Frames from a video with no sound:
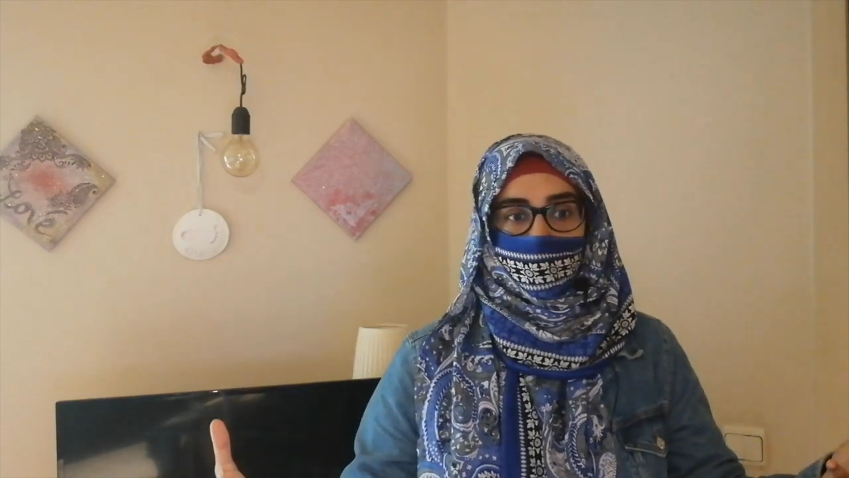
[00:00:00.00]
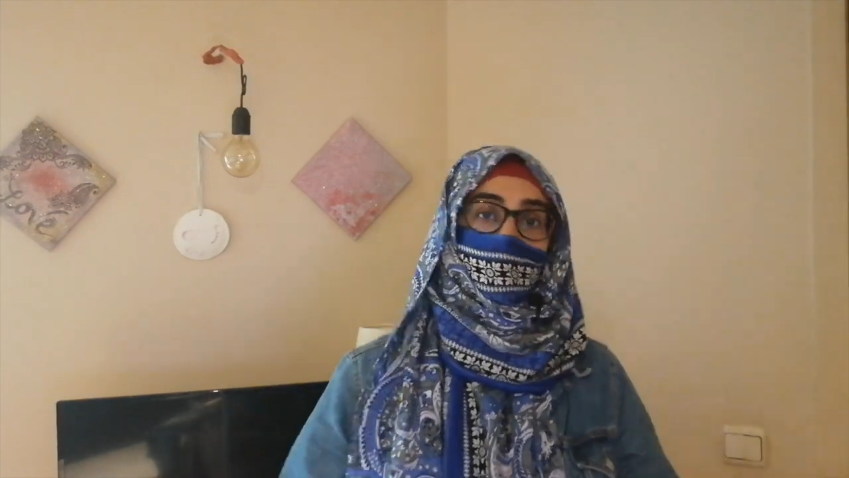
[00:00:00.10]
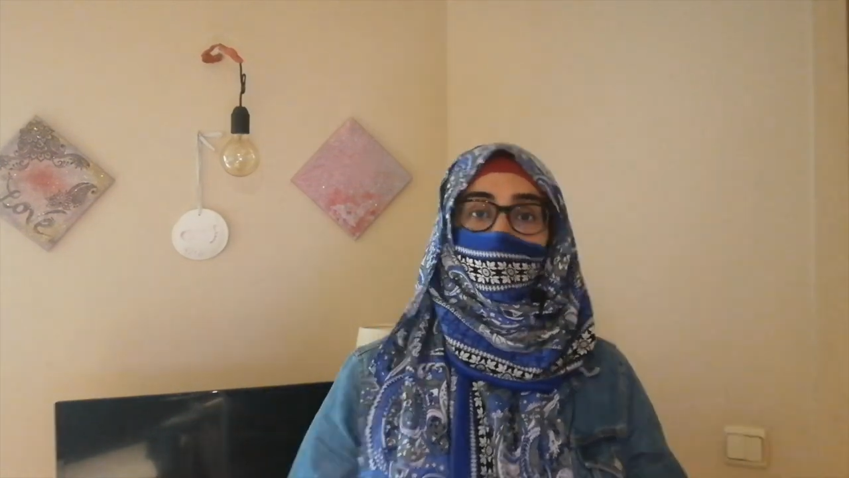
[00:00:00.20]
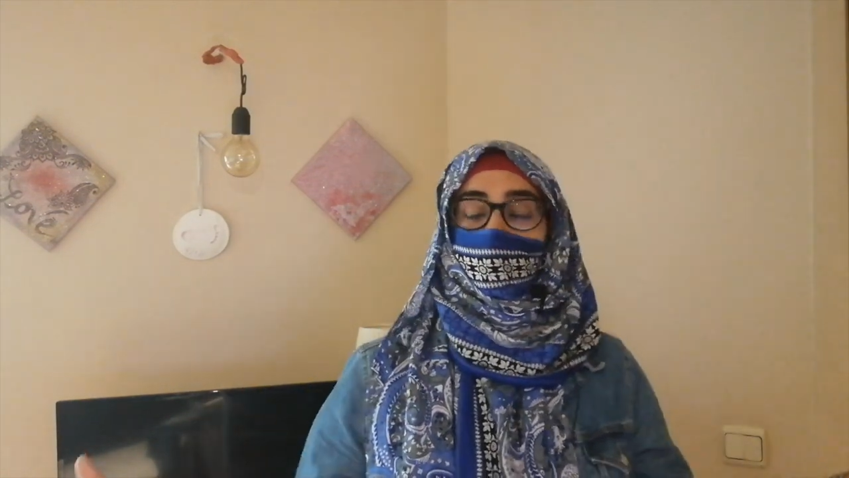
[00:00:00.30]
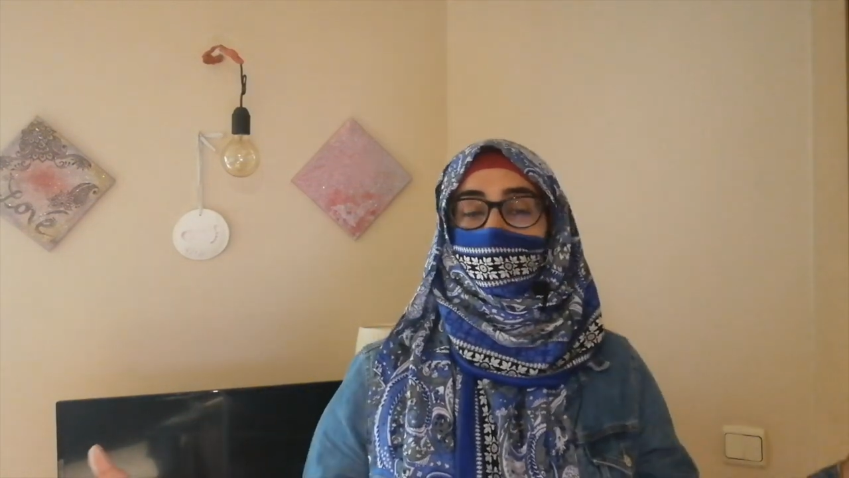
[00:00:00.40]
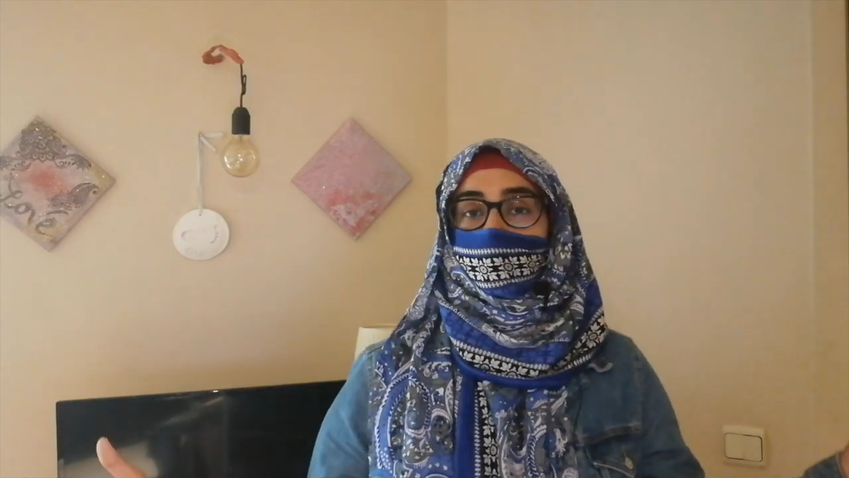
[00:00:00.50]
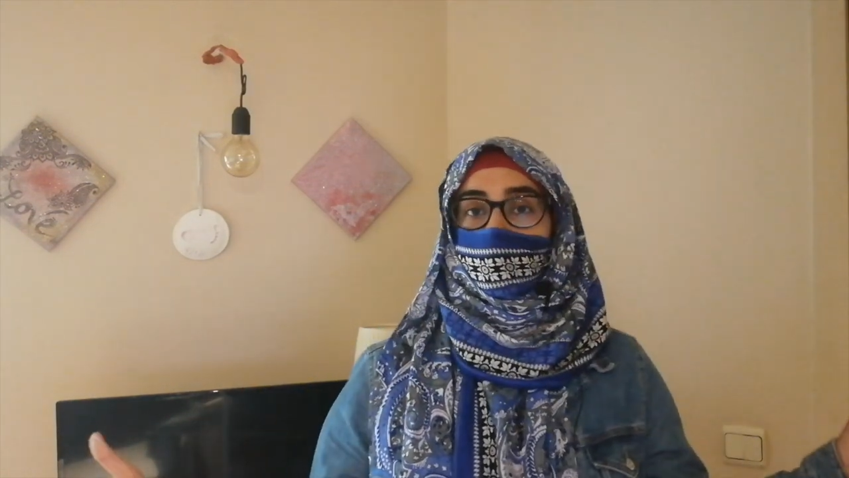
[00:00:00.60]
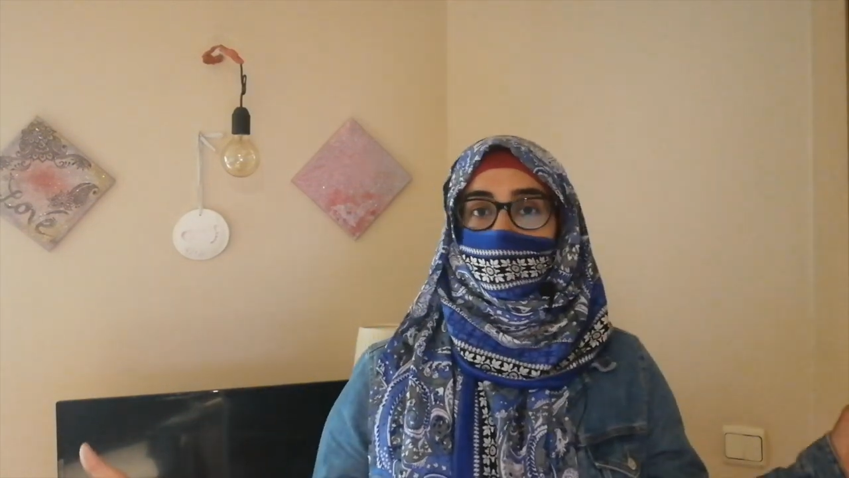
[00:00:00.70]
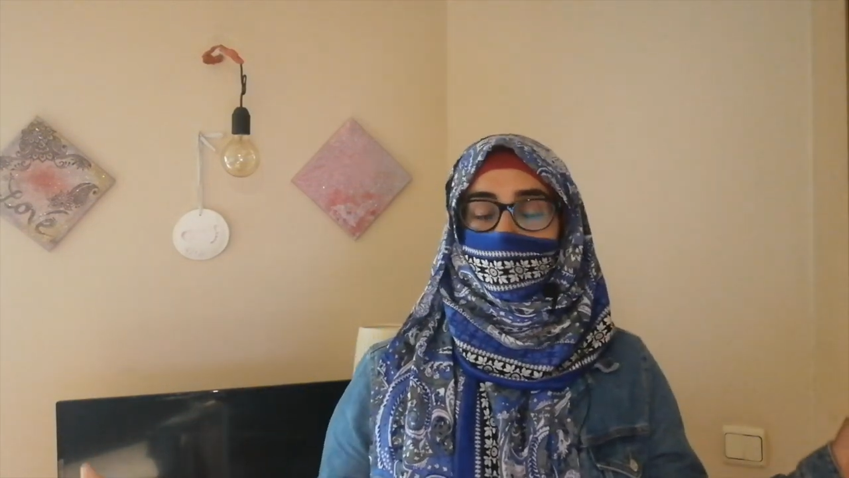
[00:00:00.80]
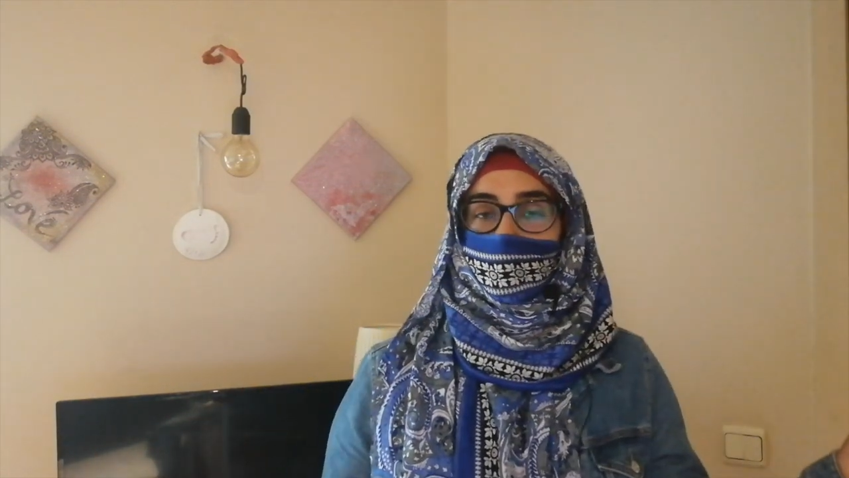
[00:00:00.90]
So
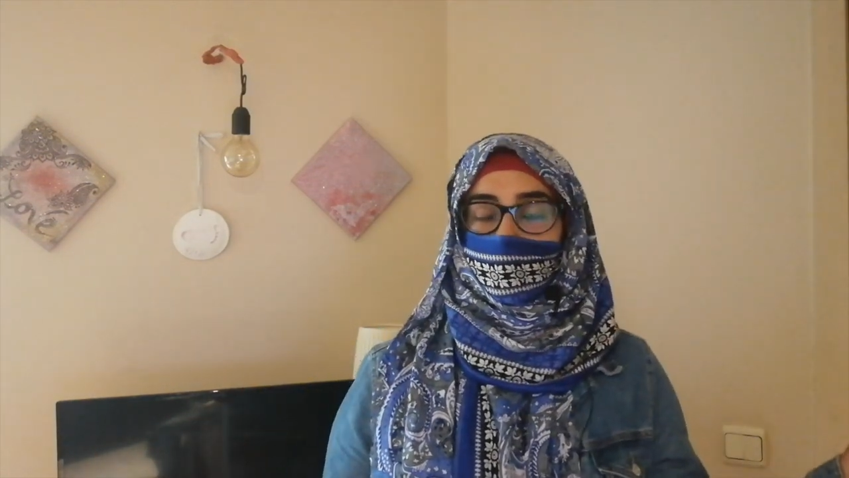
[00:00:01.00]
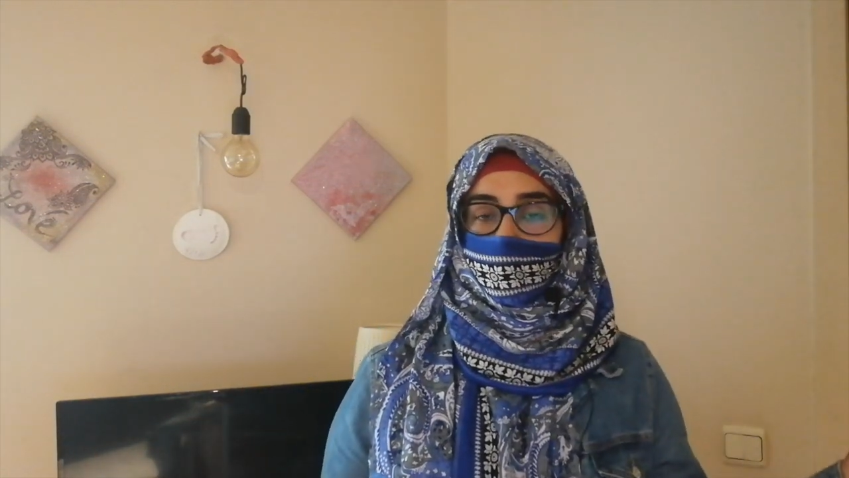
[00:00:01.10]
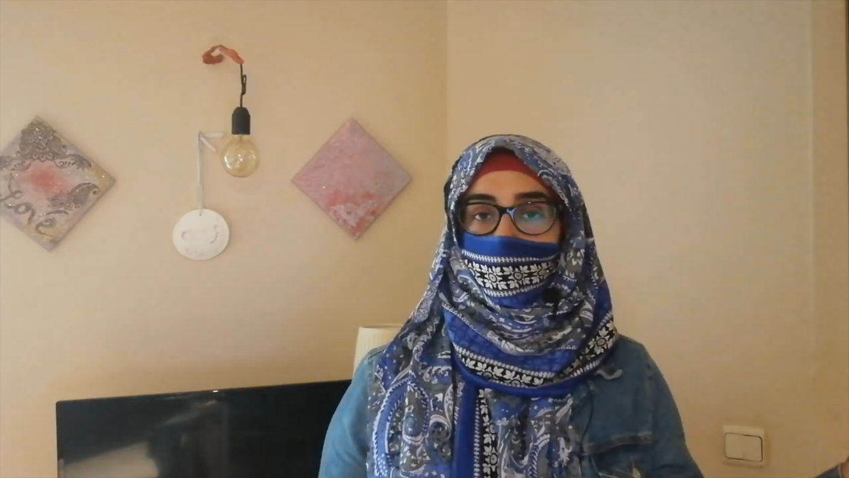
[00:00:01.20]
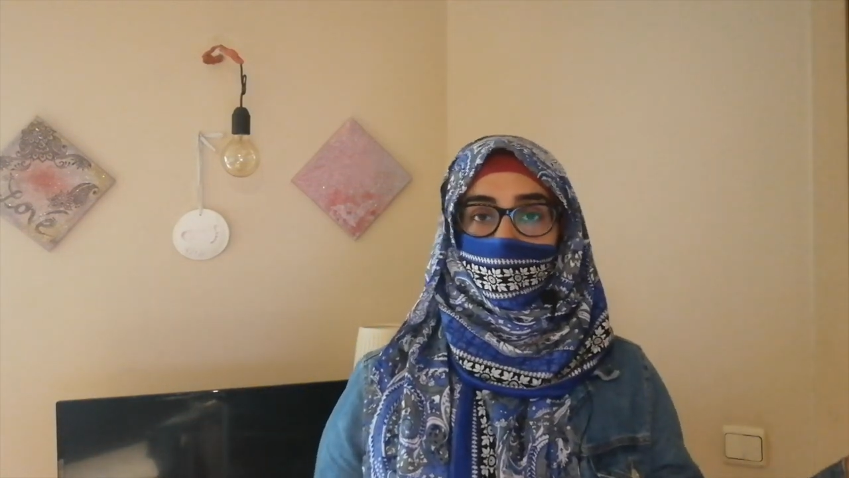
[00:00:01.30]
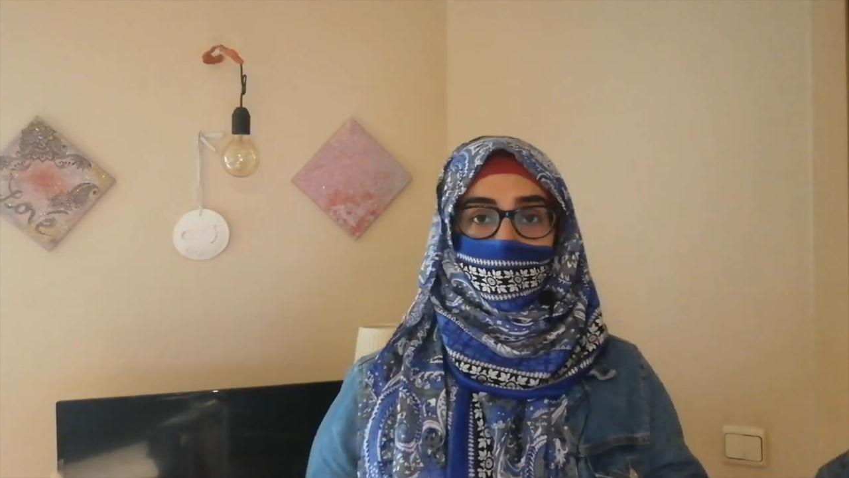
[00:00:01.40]
that's basically all